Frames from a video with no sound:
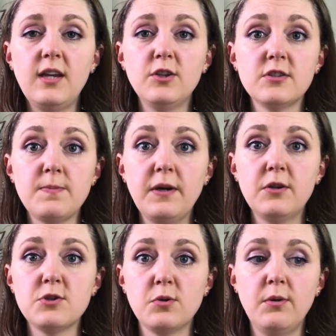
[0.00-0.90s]
in your
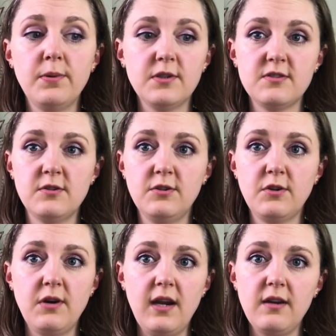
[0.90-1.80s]
spiritual,
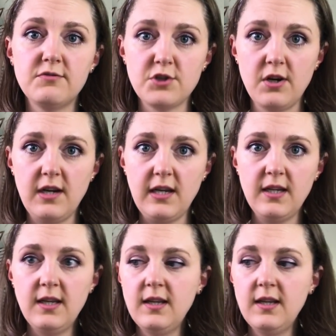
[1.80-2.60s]
personal, creative journey.